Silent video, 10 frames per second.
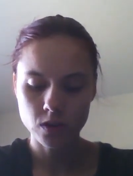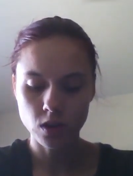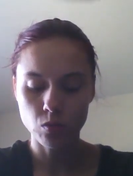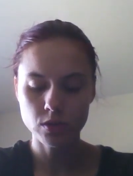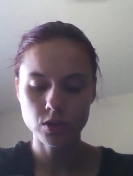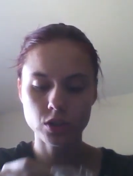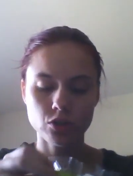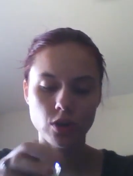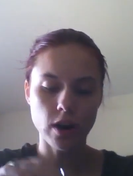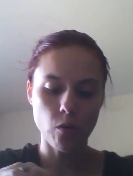So we'll just
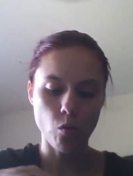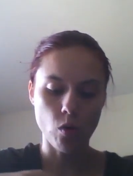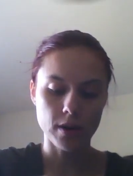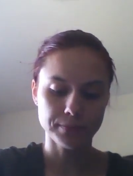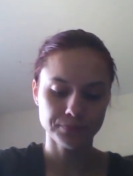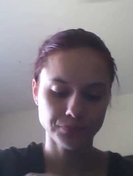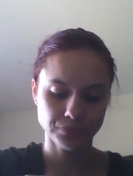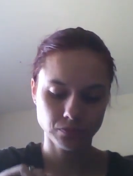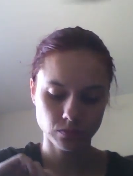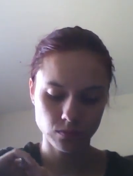try one
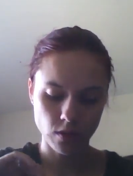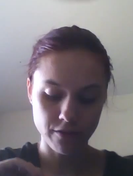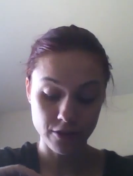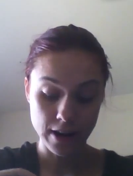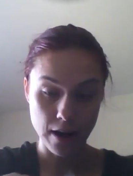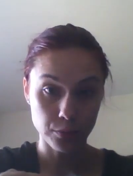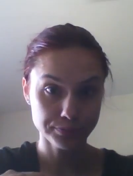for now.